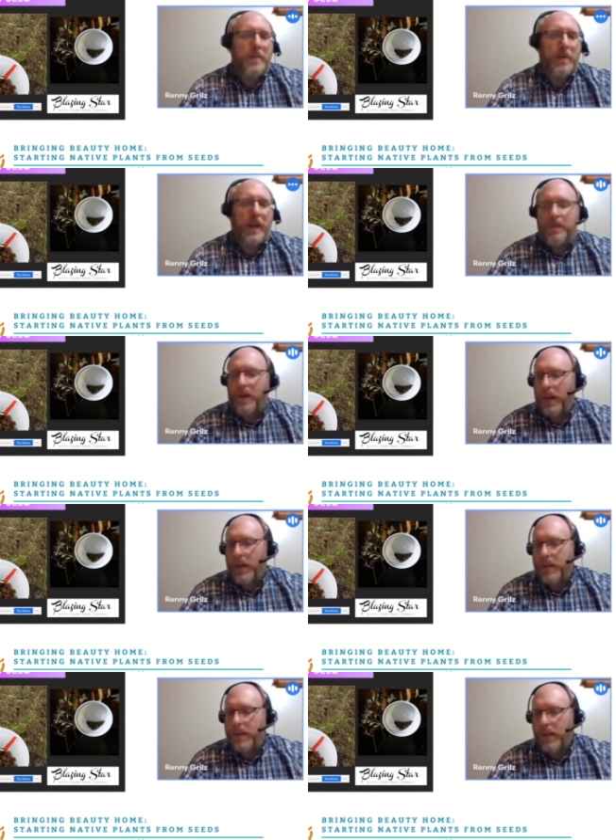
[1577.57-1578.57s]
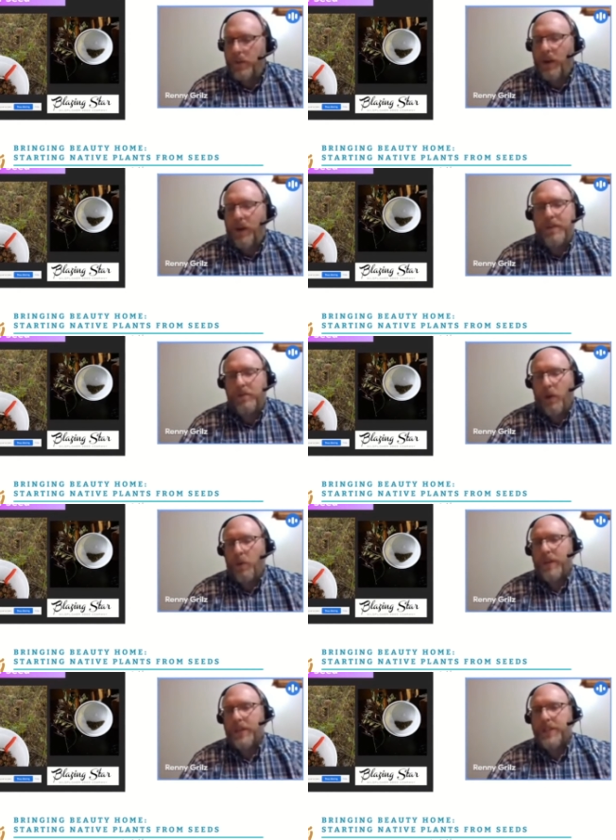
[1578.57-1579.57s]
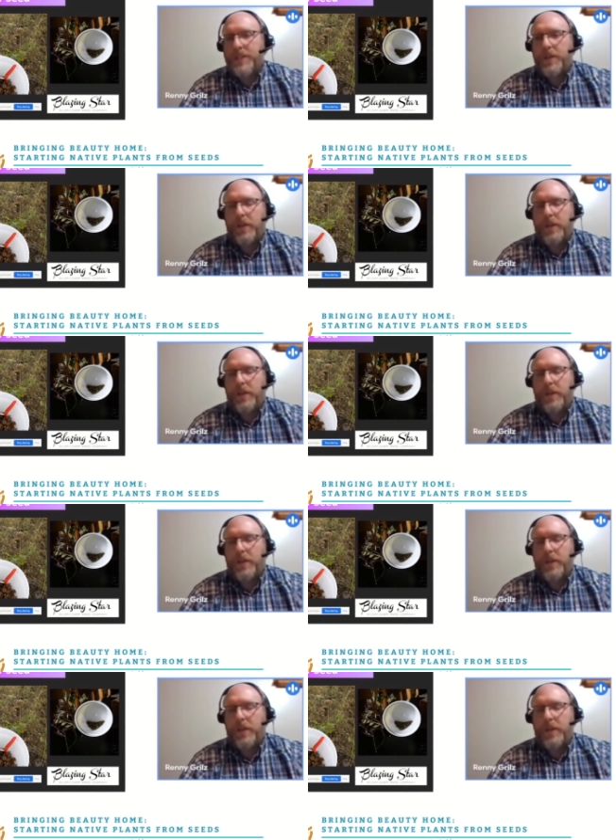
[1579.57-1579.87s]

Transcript: But I find quite often road ditches